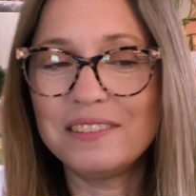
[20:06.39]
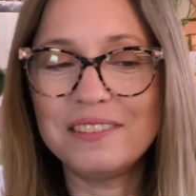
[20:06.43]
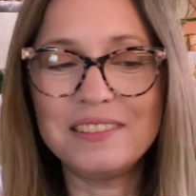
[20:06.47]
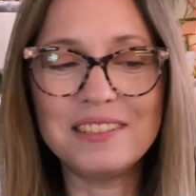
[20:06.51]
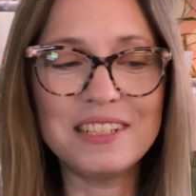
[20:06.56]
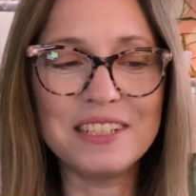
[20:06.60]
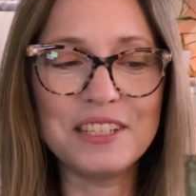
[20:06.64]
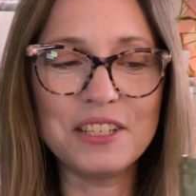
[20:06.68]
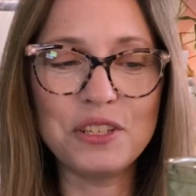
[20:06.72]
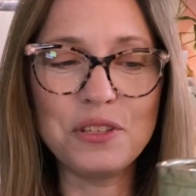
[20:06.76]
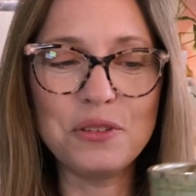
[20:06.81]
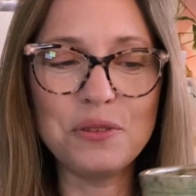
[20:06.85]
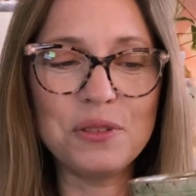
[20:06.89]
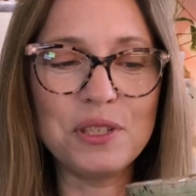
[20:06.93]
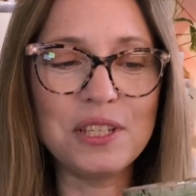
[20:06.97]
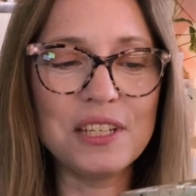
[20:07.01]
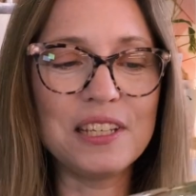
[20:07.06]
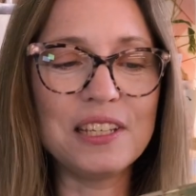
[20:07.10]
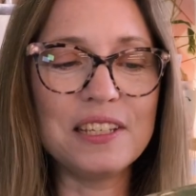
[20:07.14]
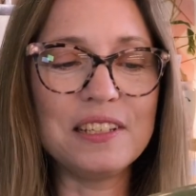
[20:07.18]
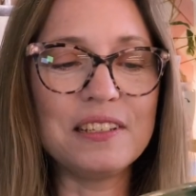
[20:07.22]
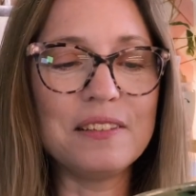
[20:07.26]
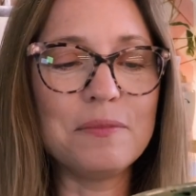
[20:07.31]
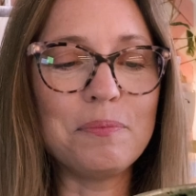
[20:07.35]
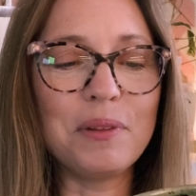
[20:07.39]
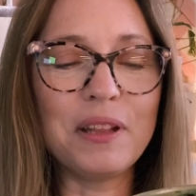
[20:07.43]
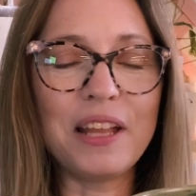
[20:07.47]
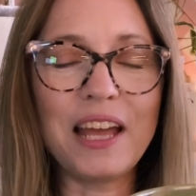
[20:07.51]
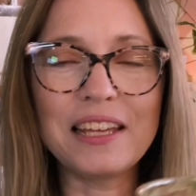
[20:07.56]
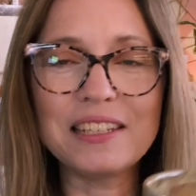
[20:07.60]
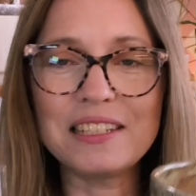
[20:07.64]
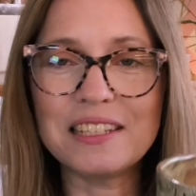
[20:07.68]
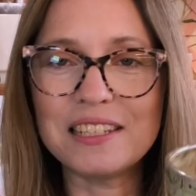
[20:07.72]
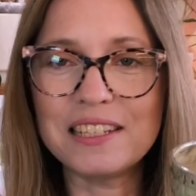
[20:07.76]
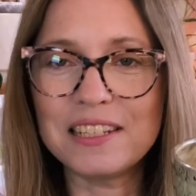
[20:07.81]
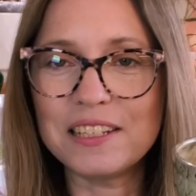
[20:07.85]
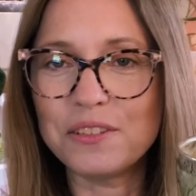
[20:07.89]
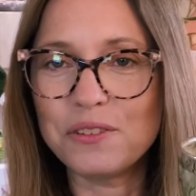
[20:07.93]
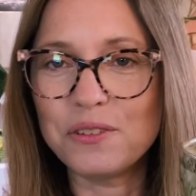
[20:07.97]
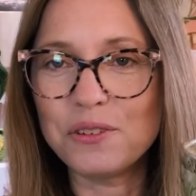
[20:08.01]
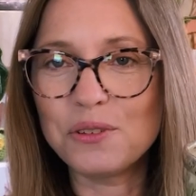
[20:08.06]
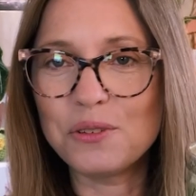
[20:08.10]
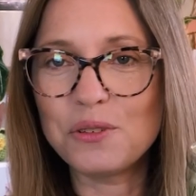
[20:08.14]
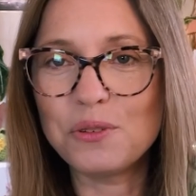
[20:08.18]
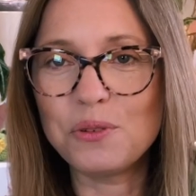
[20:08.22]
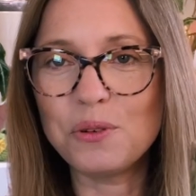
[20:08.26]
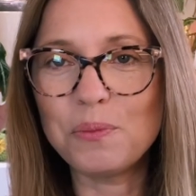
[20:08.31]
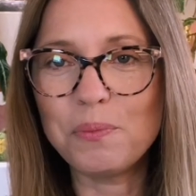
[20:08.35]
just using plastic
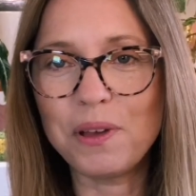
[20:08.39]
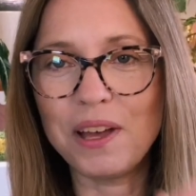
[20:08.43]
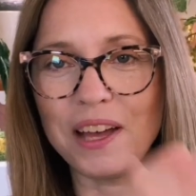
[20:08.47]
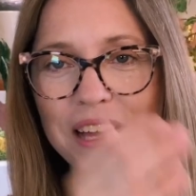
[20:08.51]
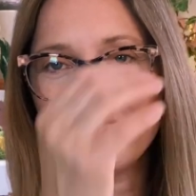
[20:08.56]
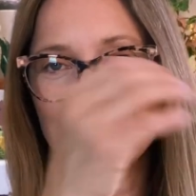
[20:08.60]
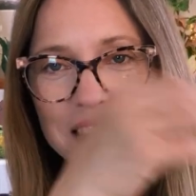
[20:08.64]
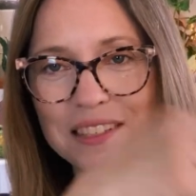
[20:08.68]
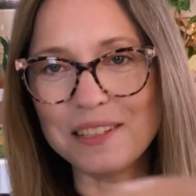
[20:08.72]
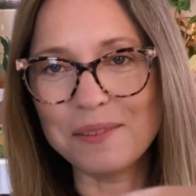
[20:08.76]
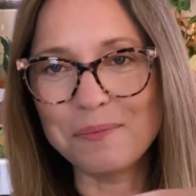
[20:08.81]
nursery pots